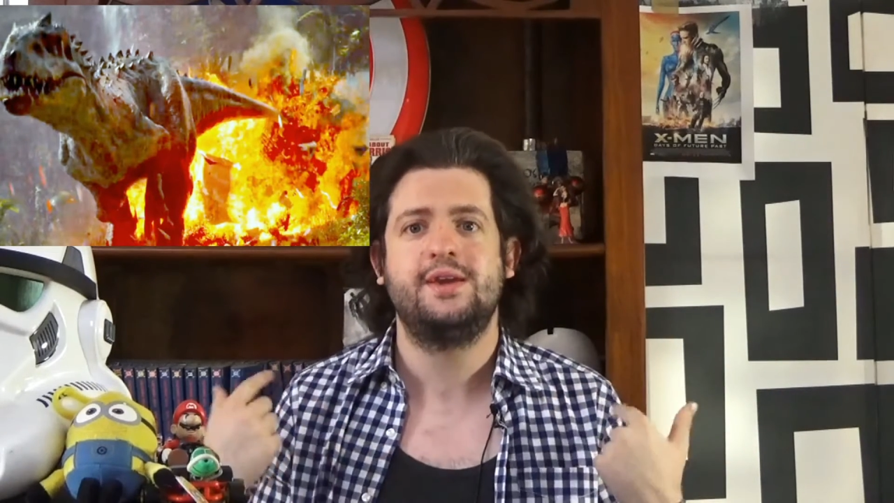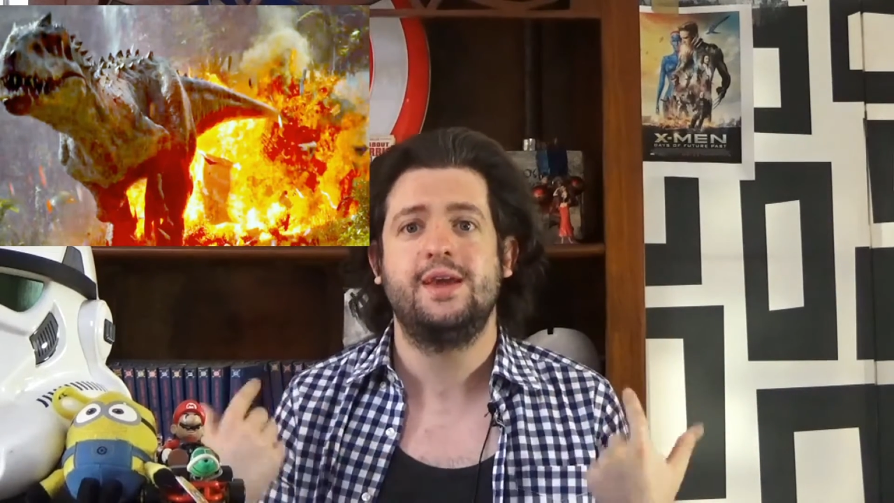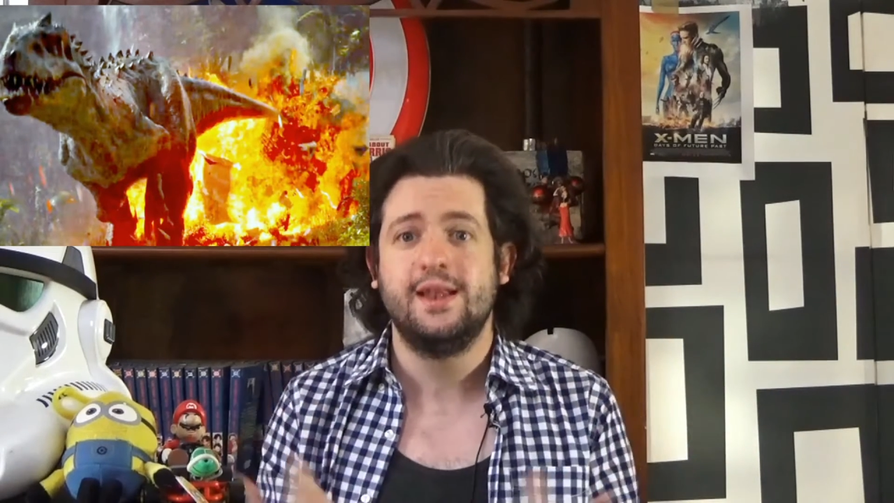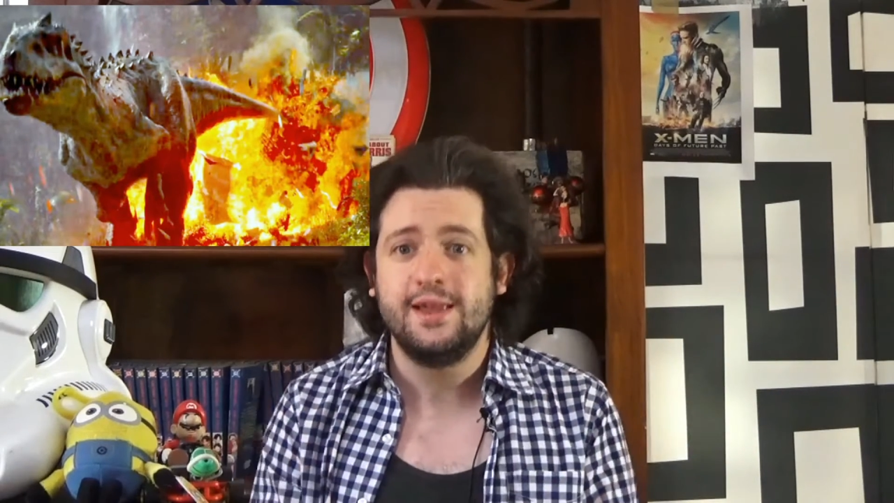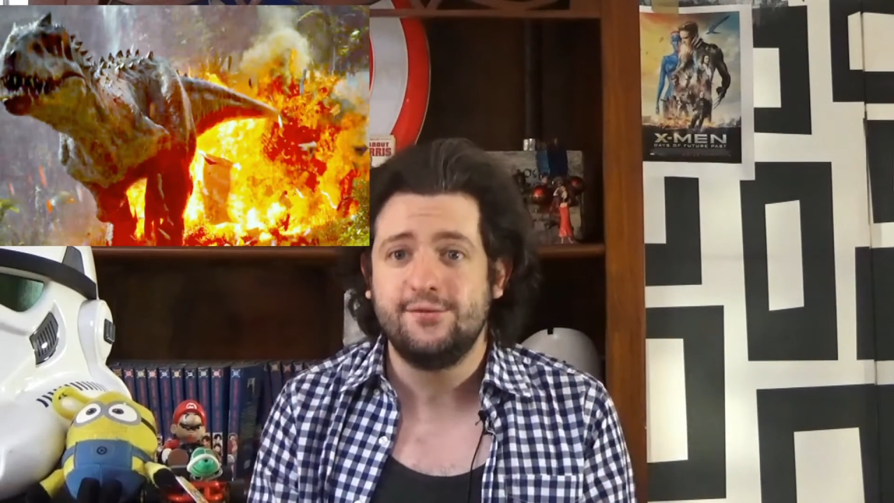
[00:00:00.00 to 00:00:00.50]

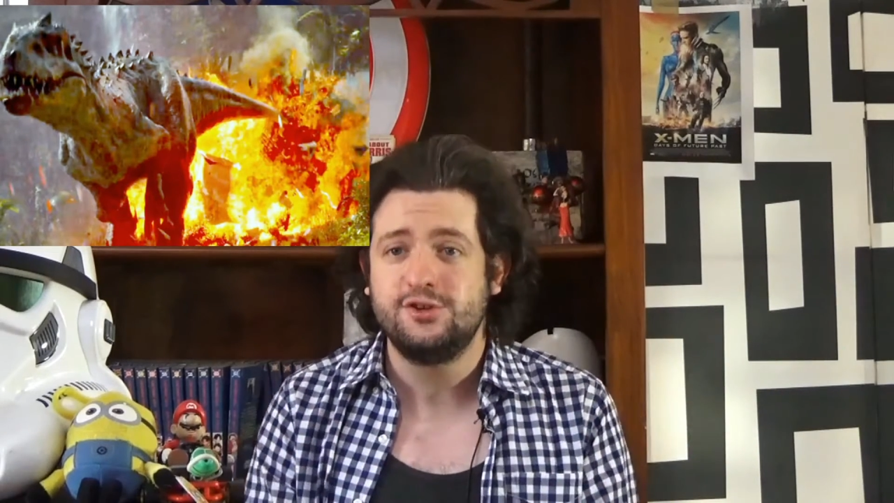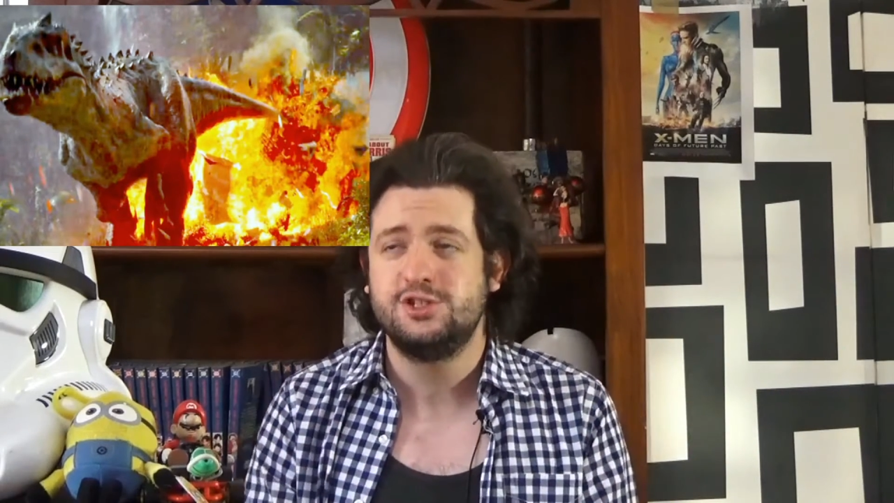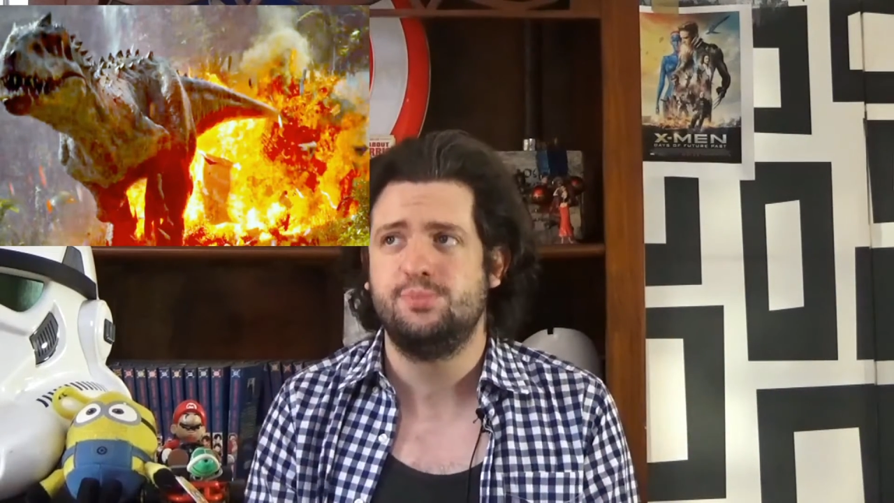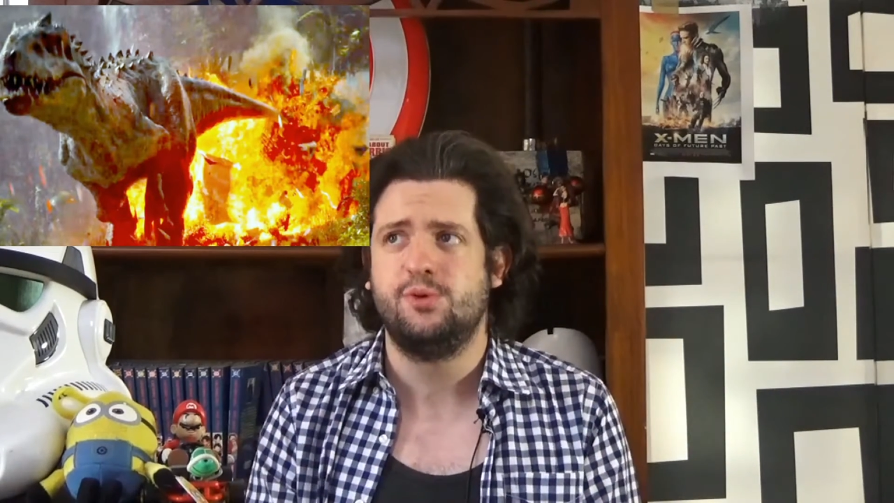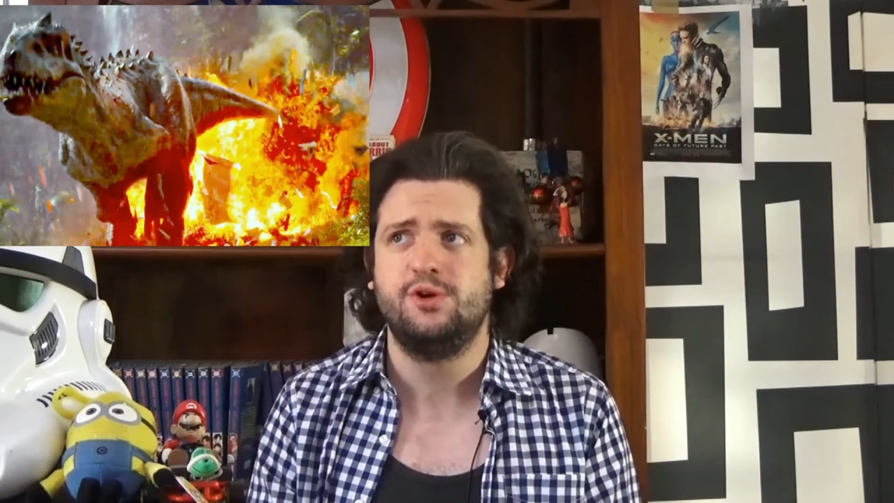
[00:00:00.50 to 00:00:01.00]
killing for
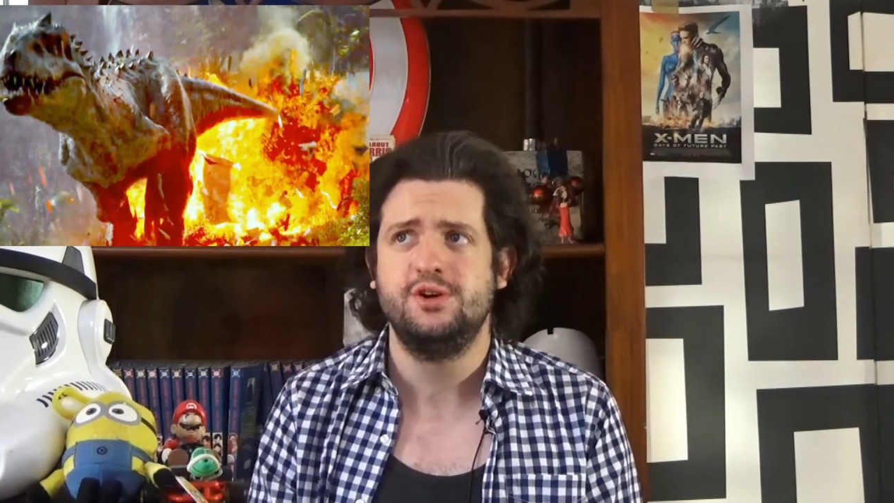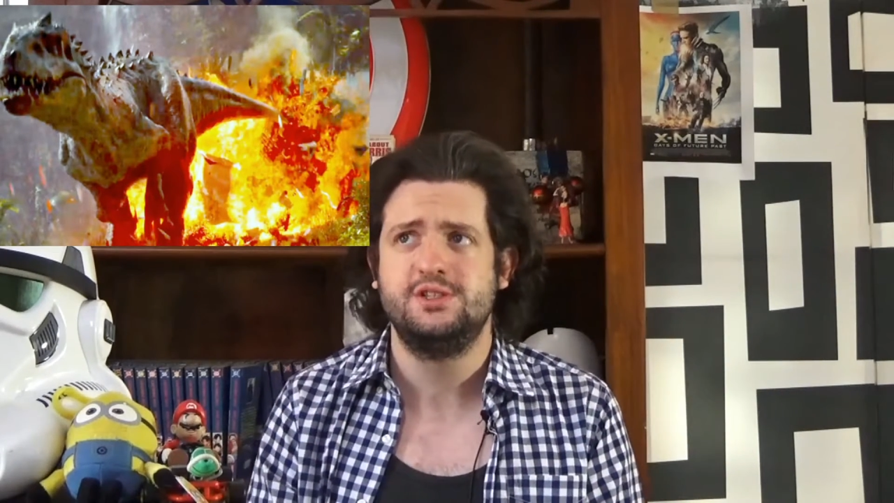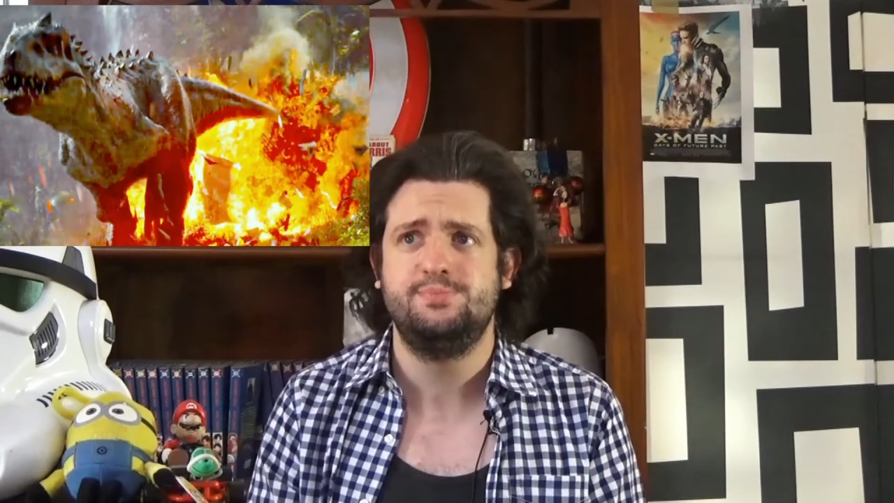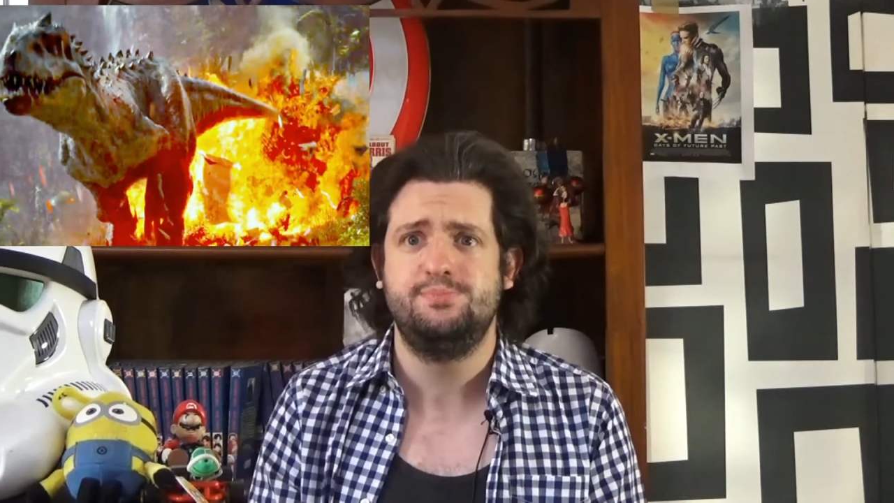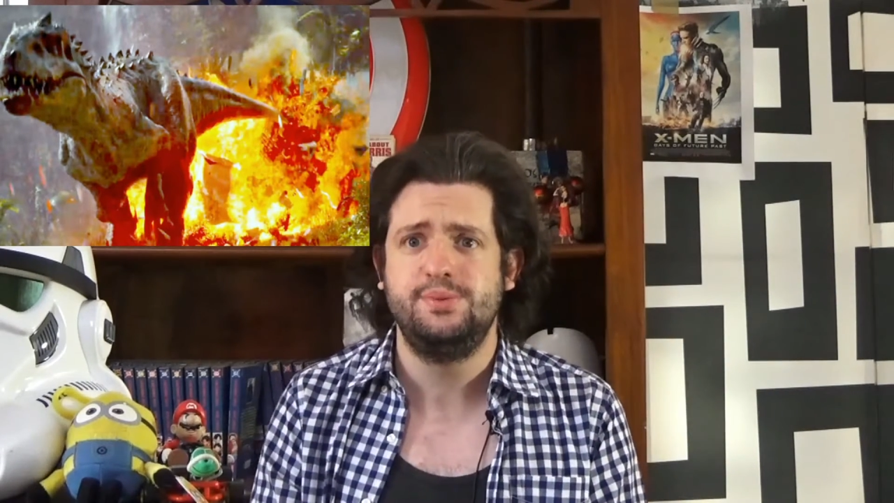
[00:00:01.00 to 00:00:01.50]

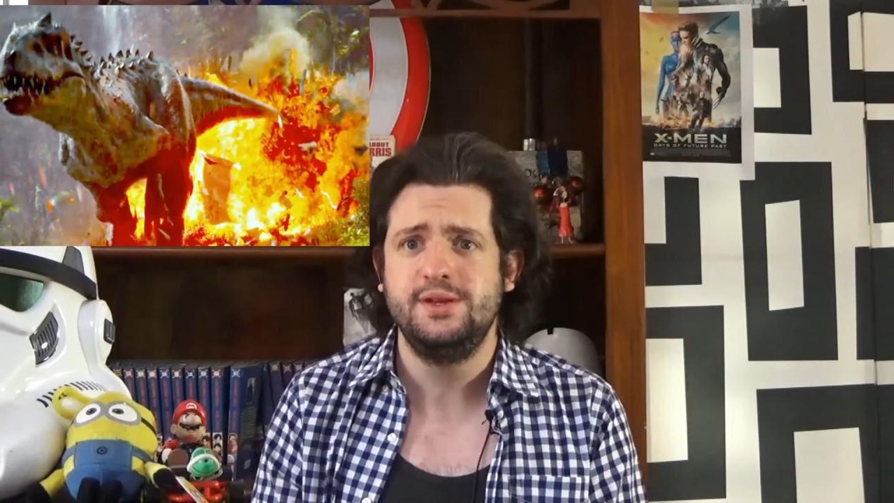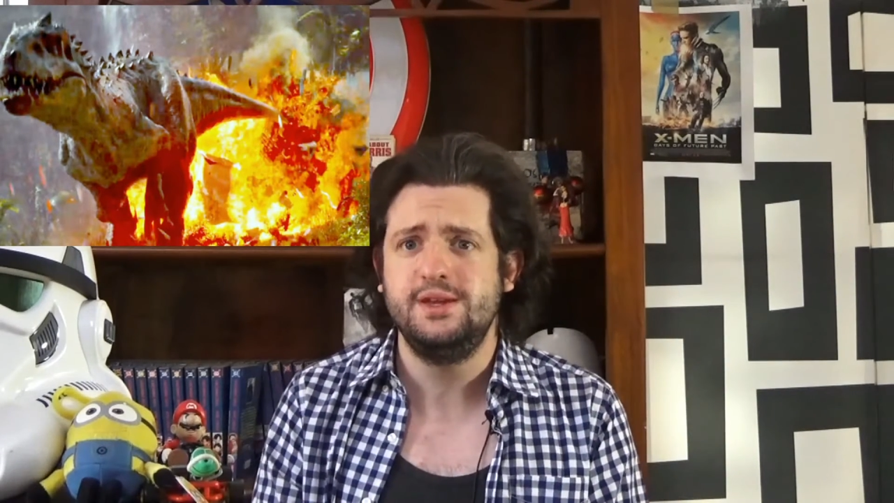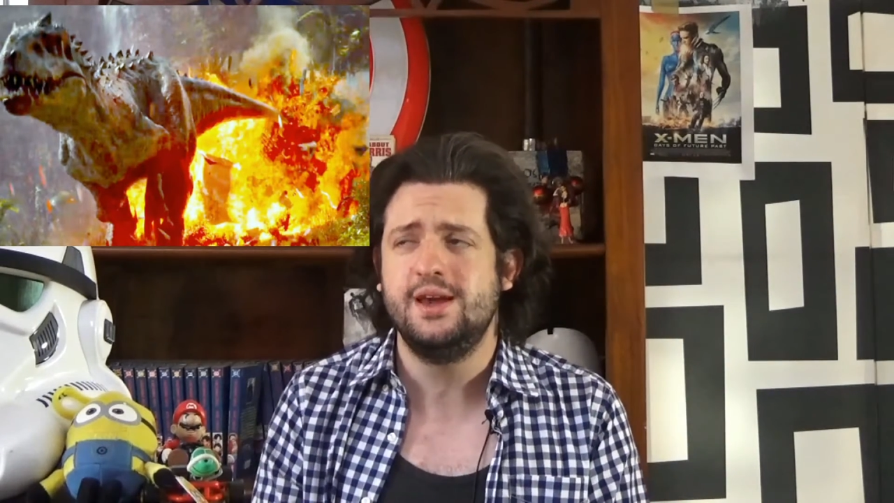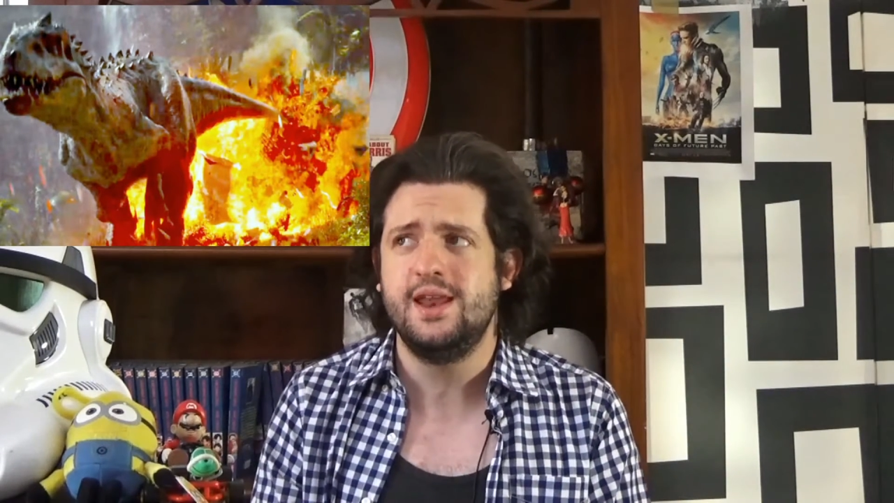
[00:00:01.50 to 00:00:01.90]
sports, being an